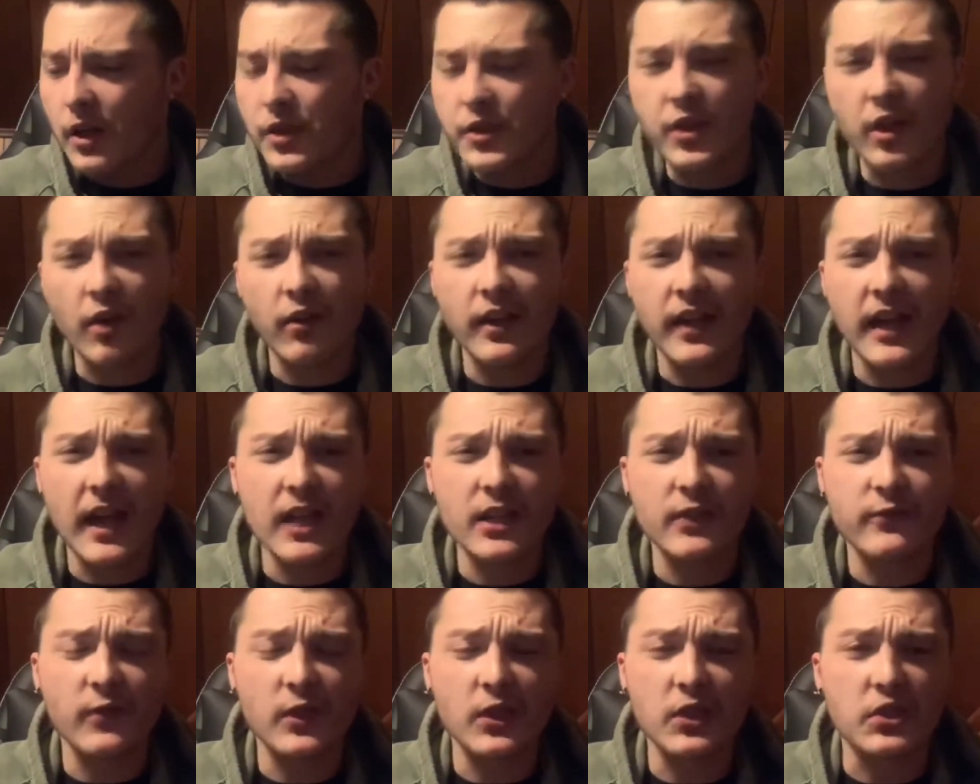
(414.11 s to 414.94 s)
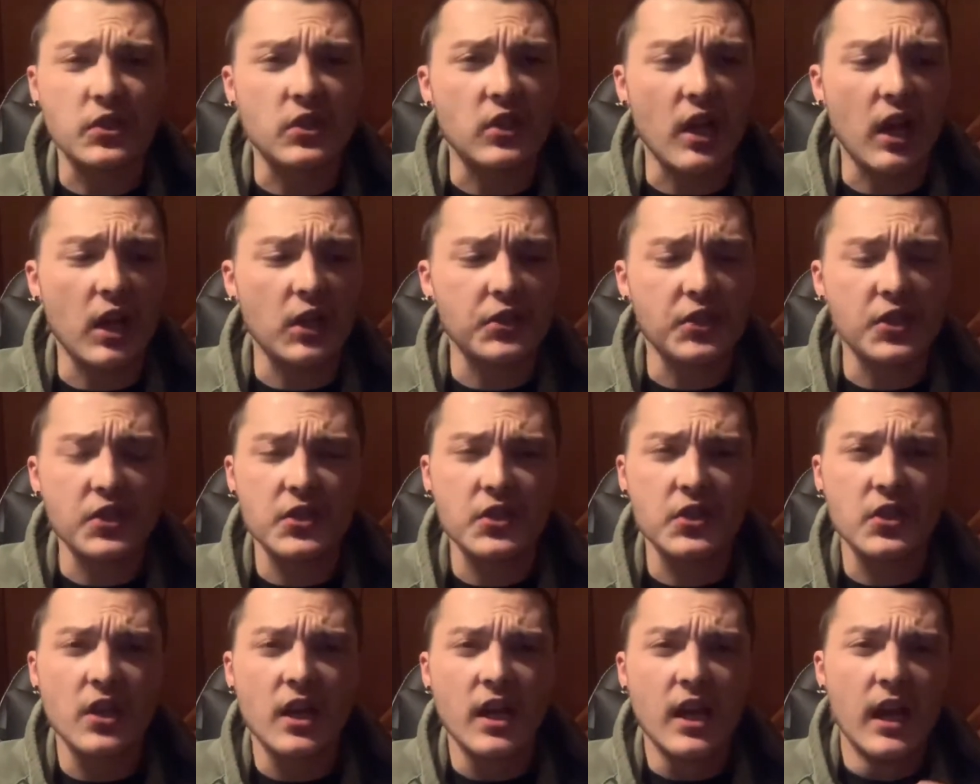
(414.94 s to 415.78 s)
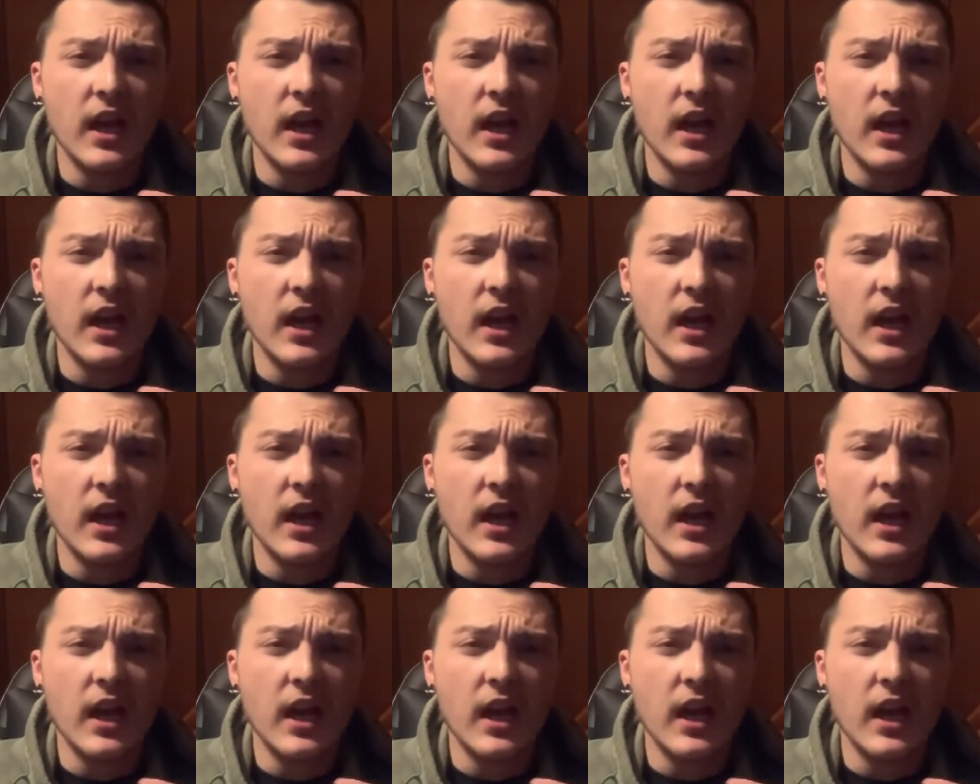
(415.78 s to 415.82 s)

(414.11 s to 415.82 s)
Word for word: sherry cask finished scotches